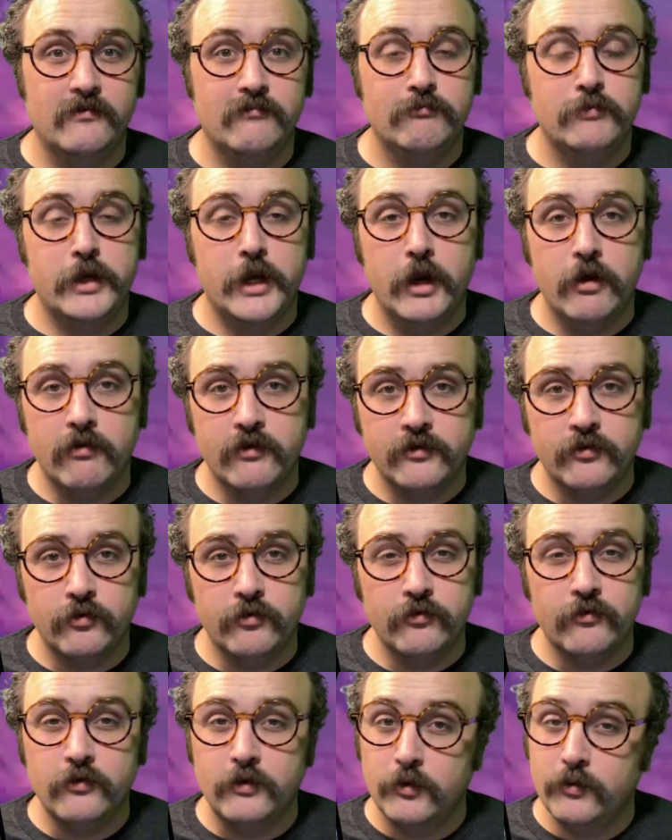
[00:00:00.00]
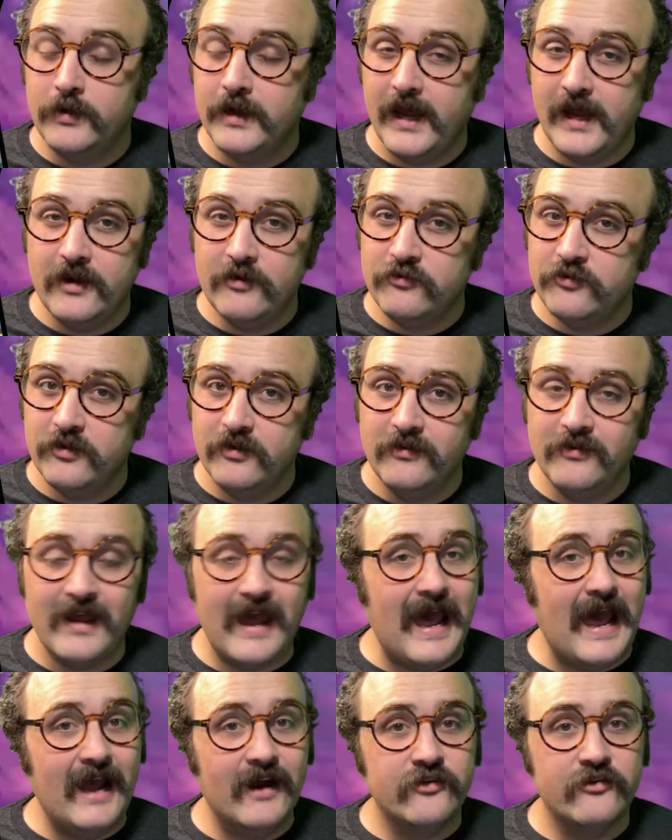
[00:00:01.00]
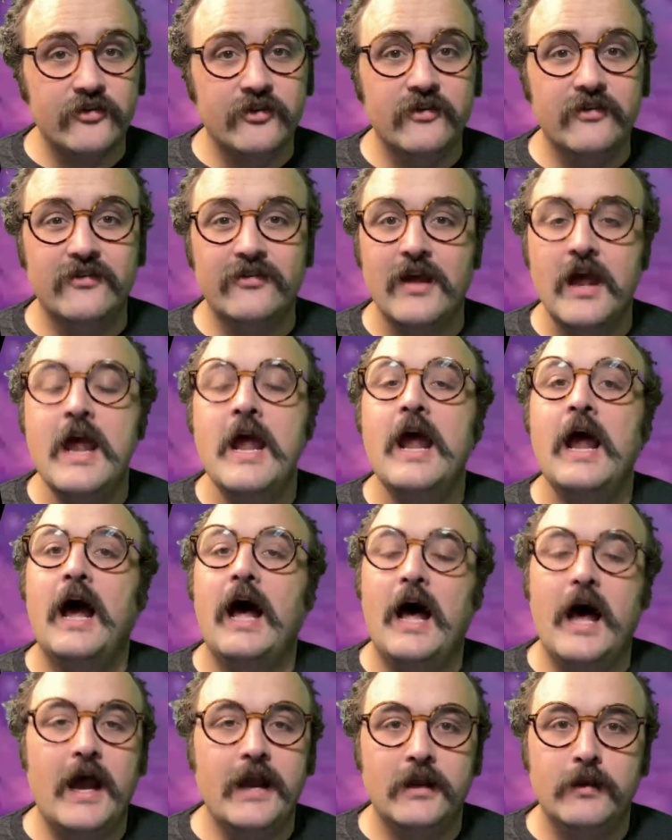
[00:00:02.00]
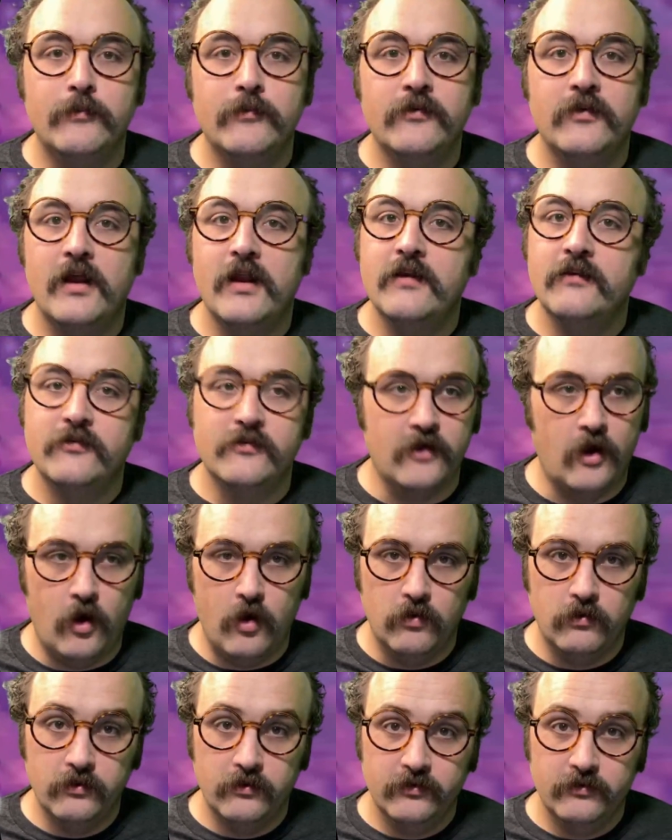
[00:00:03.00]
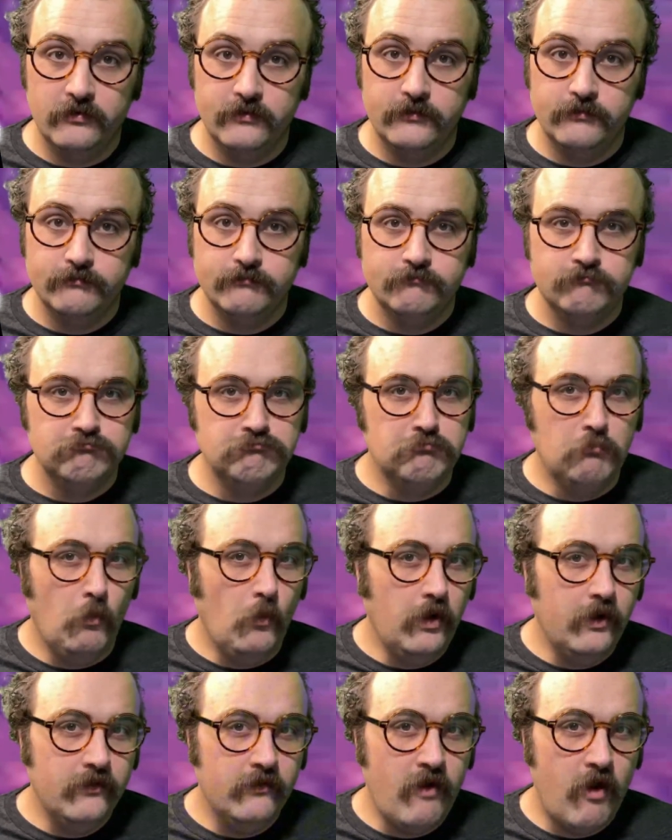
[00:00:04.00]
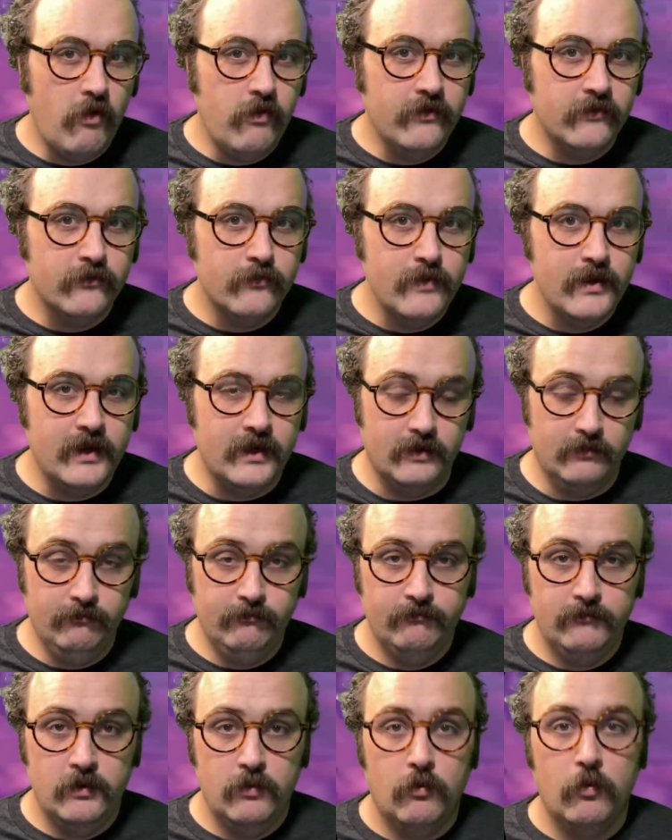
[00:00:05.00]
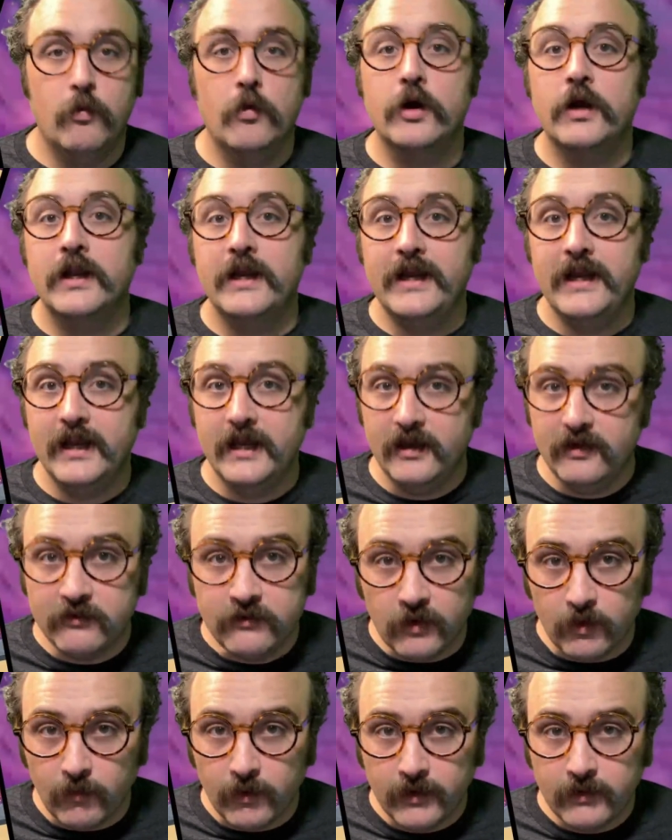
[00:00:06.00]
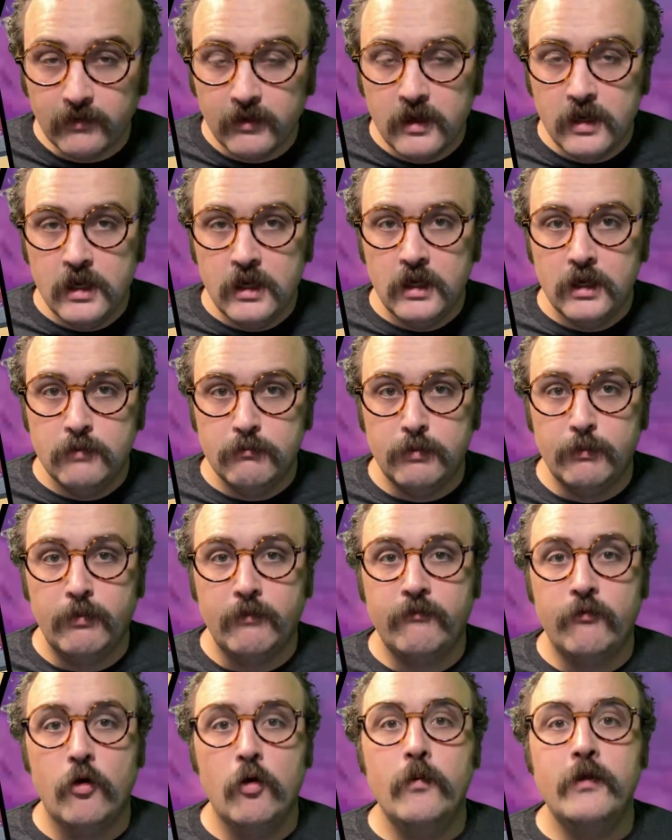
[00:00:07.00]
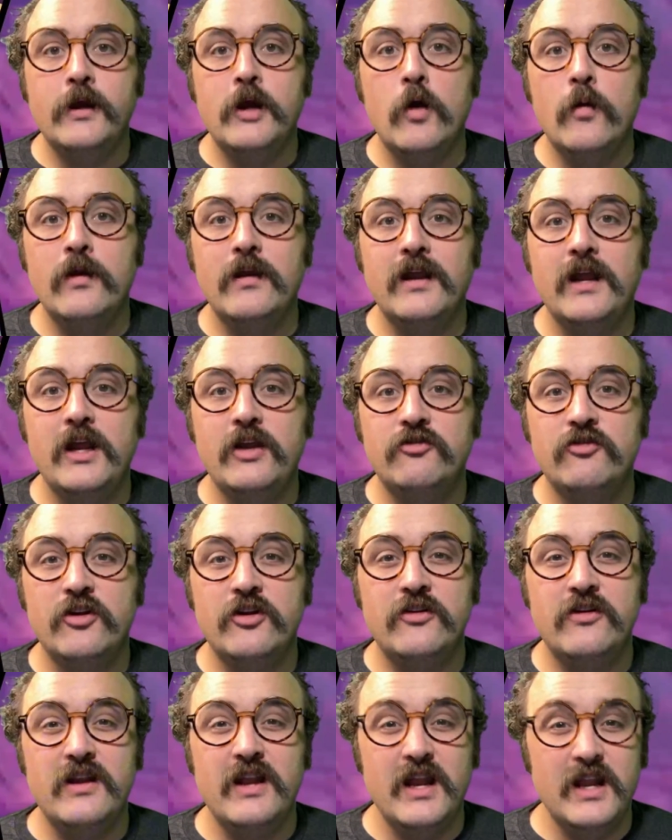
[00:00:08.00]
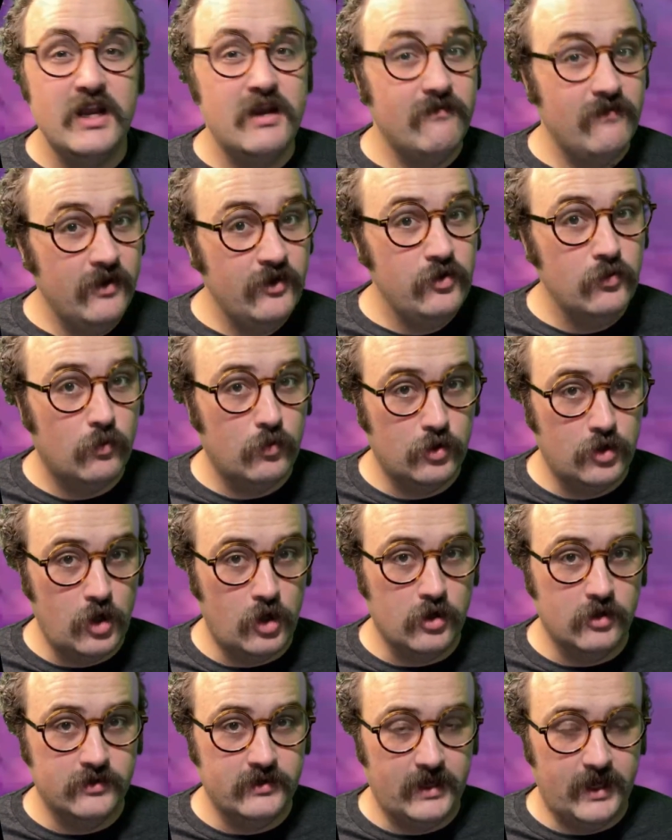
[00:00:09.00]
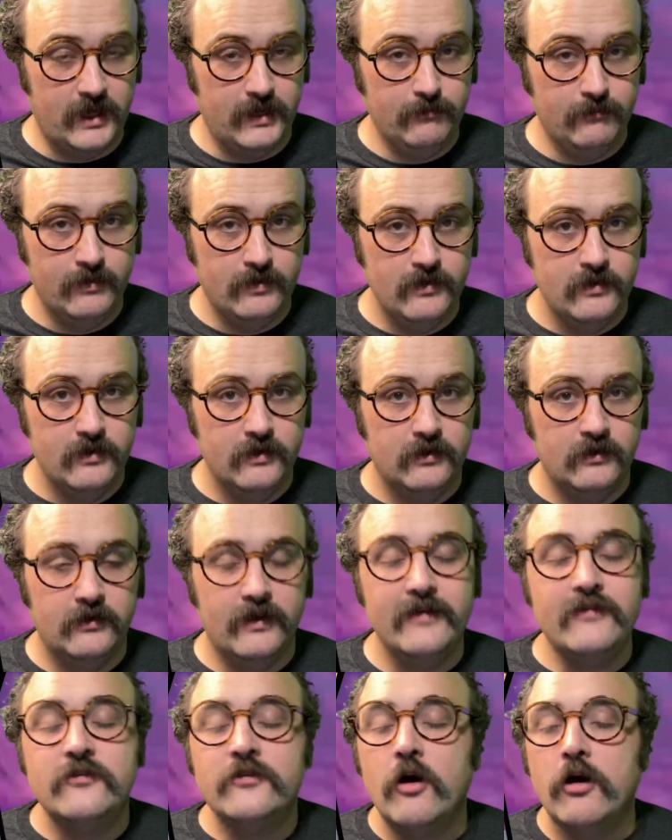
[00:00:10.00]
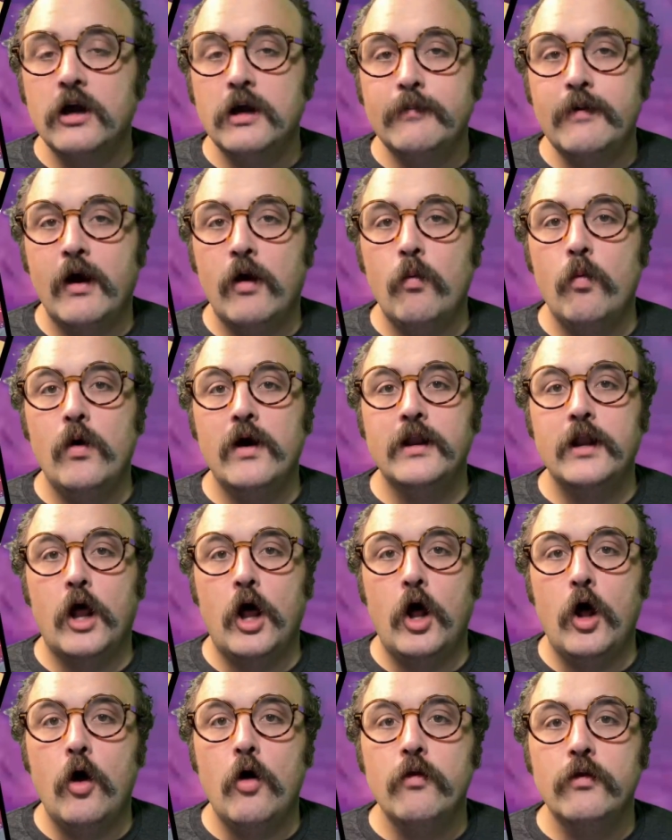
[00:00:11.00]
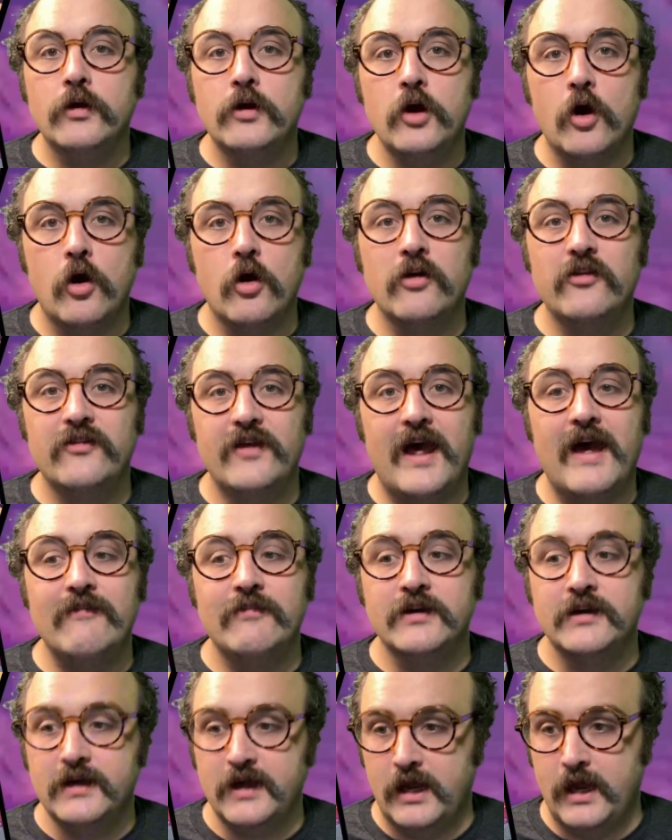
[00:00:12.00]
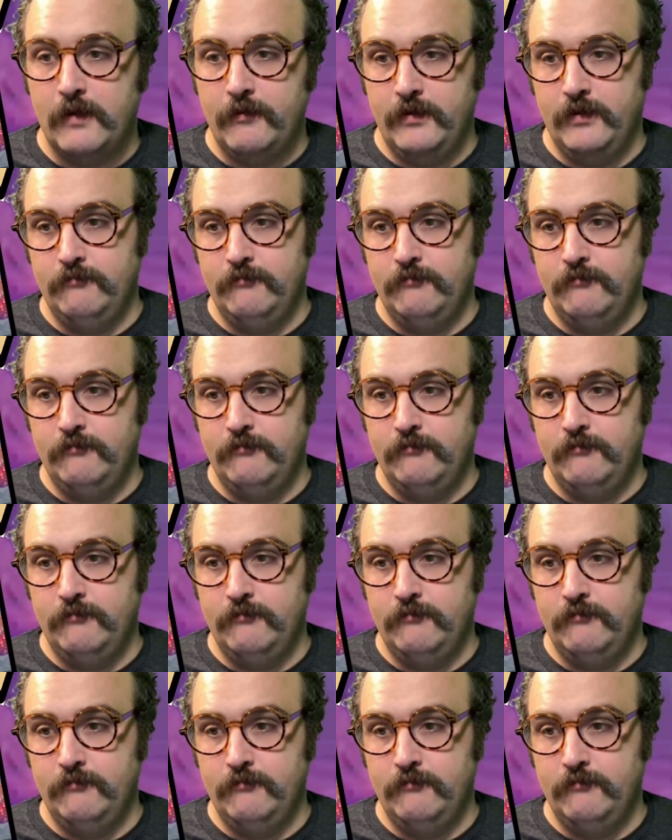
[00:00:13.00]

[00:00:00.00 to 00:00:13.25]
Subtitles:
Characters, locations, actions, items, and songs. What does all this mean? Well, we're going to get into it. But before we go into each individual card type, let's talk about what all the cards have in common.